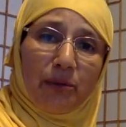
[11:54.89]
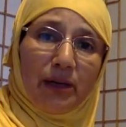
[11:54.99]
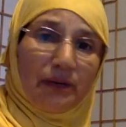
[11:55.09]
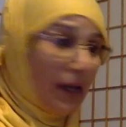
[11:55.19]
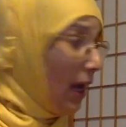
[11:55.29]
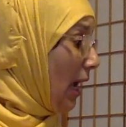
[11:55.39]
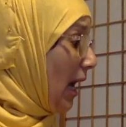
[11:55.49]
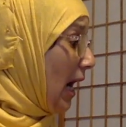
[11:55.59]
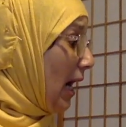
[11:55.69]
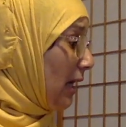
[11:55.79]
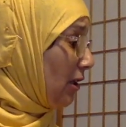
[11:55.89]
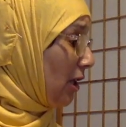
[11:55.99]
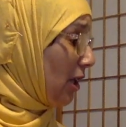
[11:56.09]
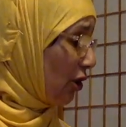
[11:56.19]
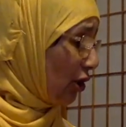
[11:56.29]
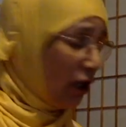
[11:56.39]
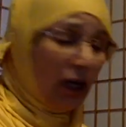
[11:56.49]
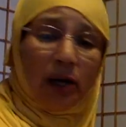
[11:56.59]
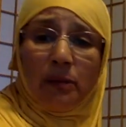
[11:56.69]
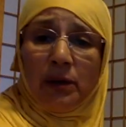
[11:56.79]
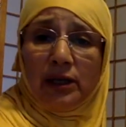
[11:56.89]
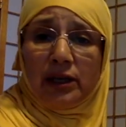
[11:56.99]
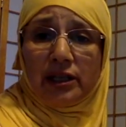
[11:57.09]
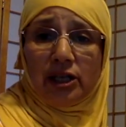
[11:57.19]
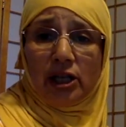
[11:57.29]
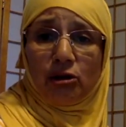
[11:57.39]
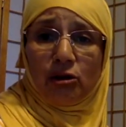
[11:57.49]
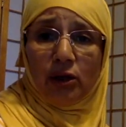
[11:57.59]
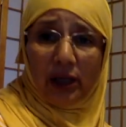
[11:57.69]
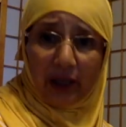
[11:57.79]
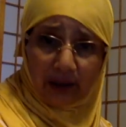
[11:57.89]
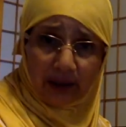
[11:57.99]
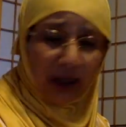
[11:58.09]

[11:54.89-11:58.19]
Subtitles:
left. And the jim here is in the end.